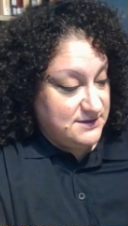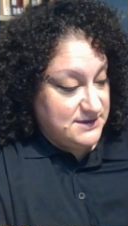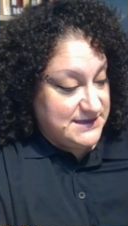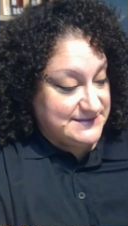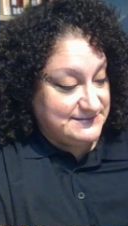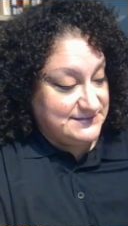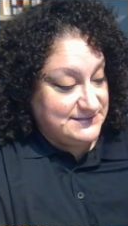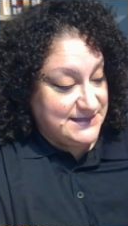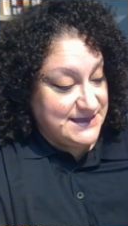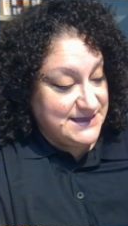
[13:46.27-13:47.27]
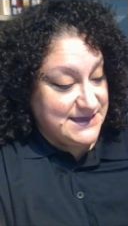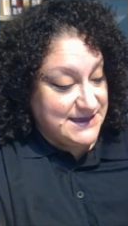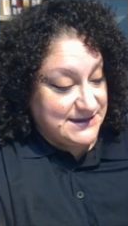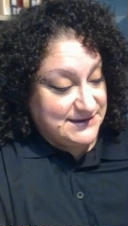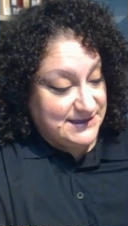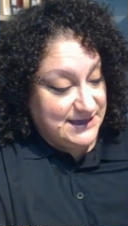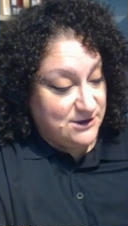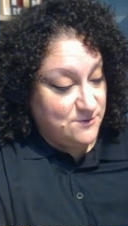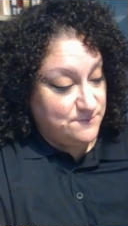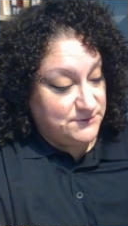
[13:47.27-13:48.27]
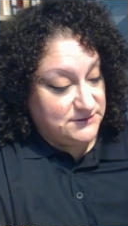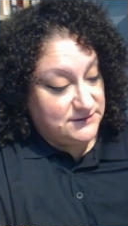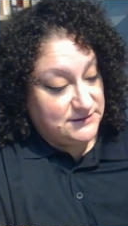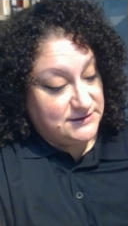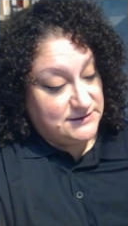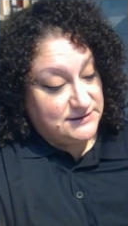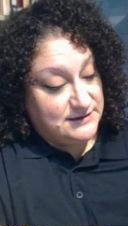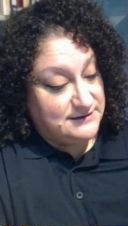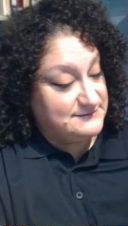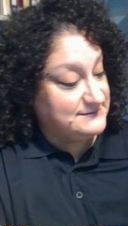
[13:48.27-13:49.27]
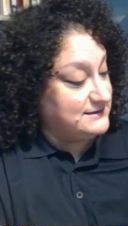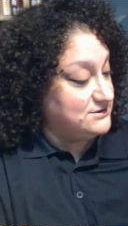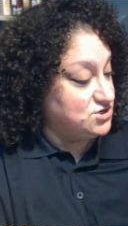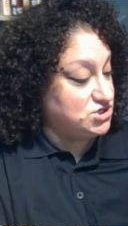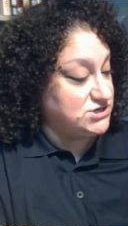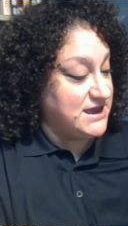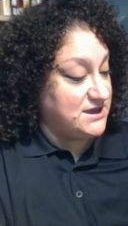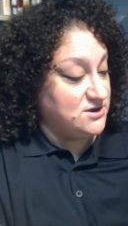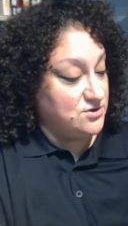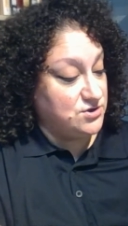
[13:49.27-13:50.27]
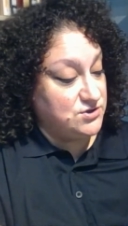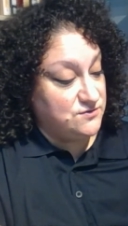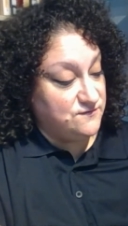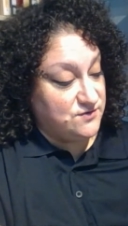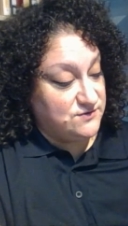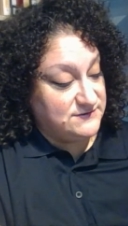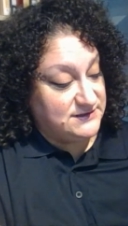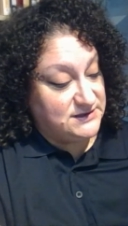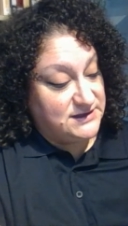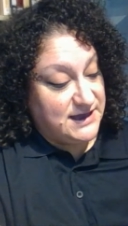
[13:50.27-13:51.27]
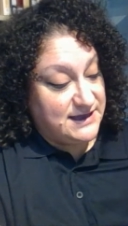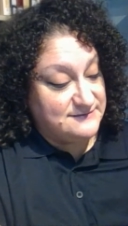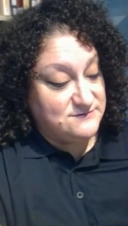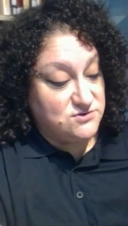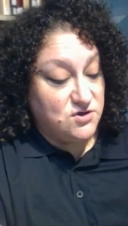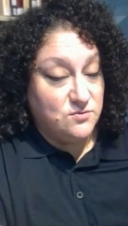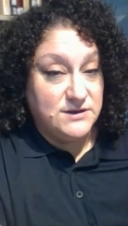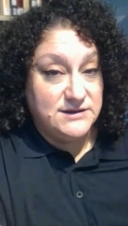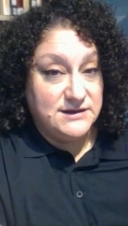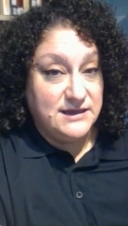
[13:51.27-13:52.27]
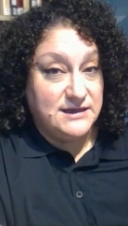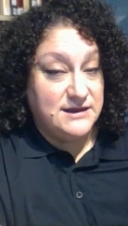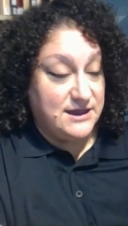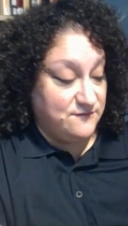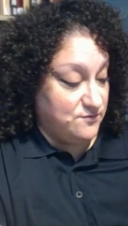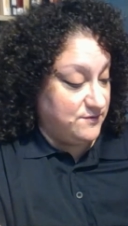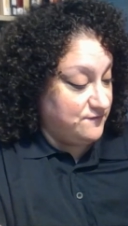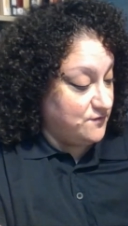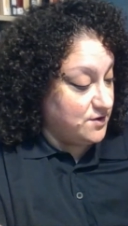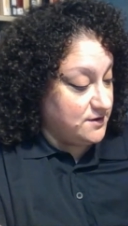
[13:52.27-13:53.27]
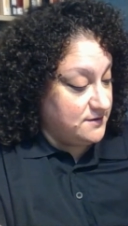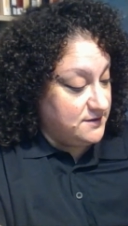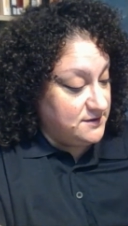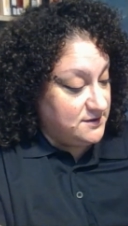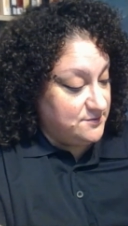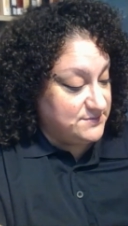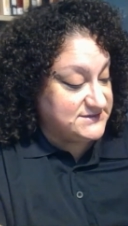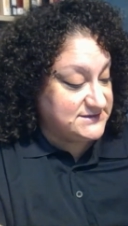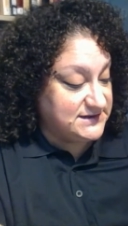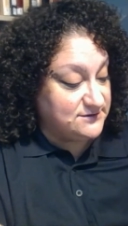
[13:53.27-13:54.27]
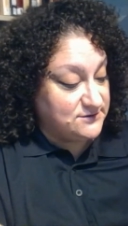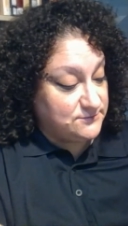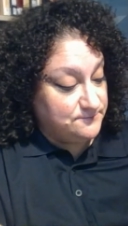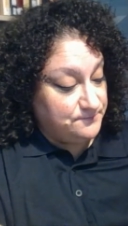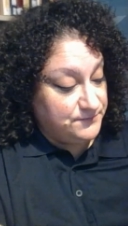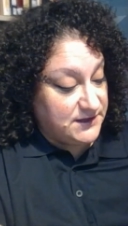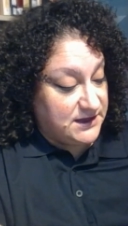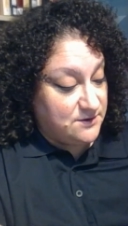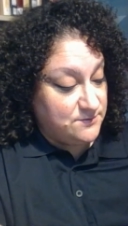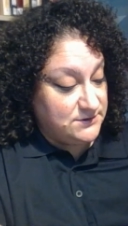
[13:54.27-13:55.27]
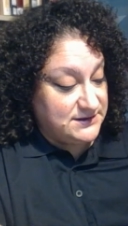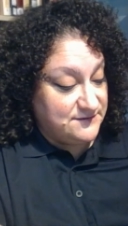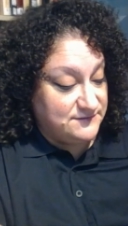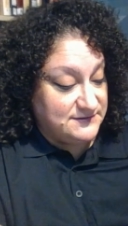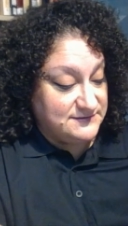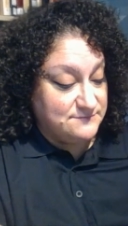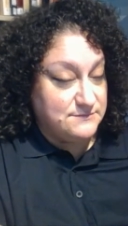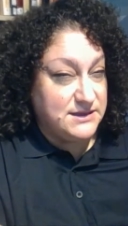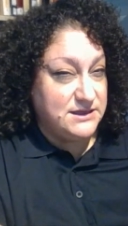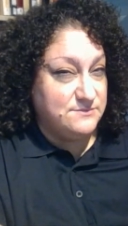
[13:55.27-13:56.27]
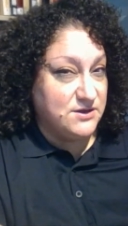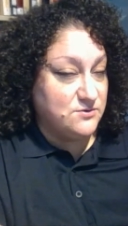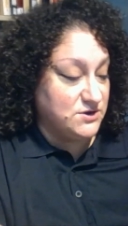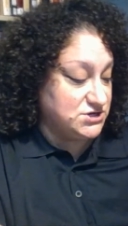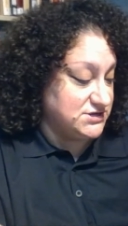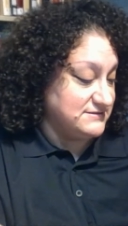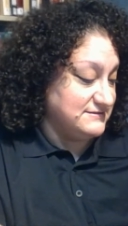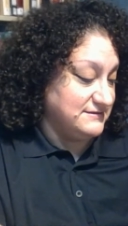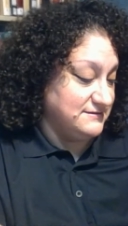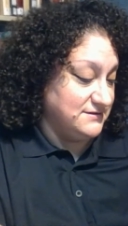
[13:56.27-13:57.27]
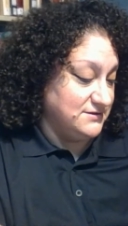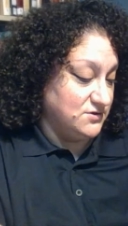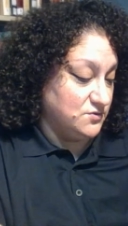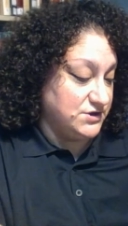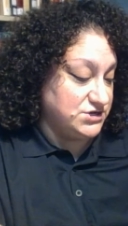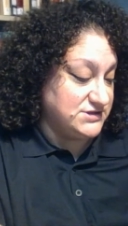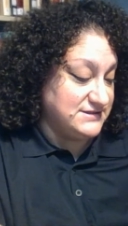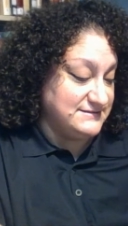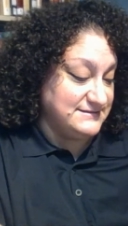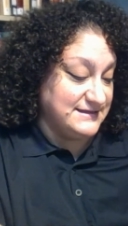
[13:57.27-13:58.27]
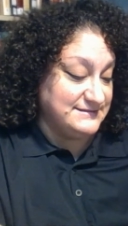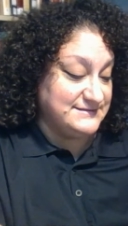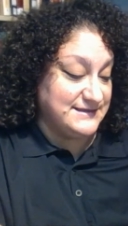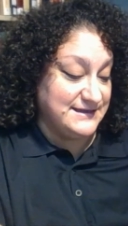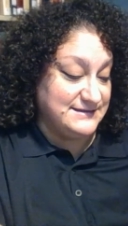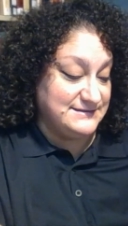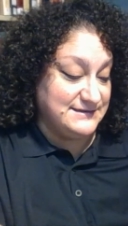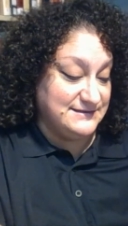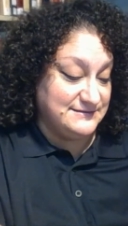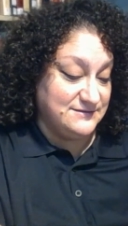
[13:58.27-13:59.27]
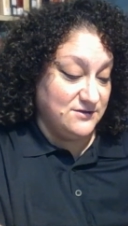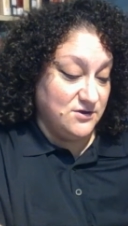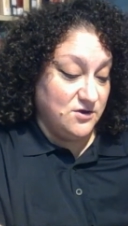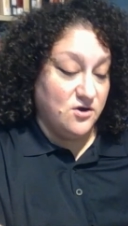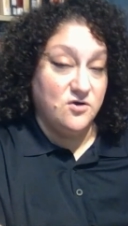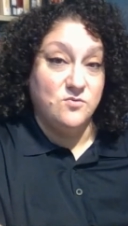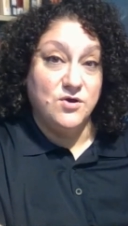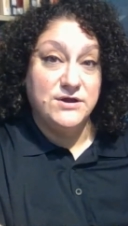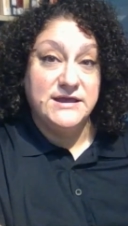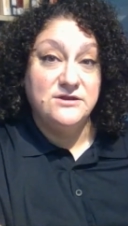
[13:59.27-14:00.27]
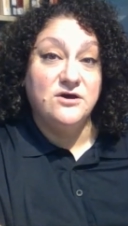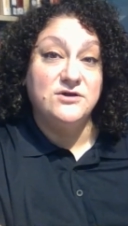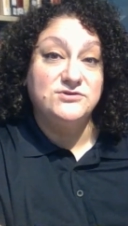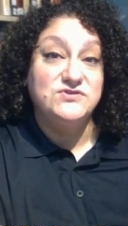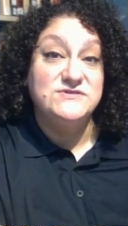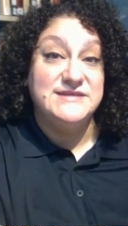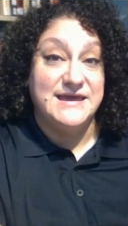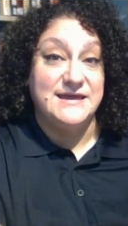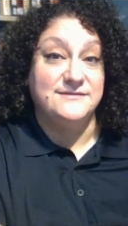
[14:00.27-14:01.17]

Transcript: His thinking helped us understand our universe as no one had ever before. But still, Albert left us many big questions, questions that scientists are working on today.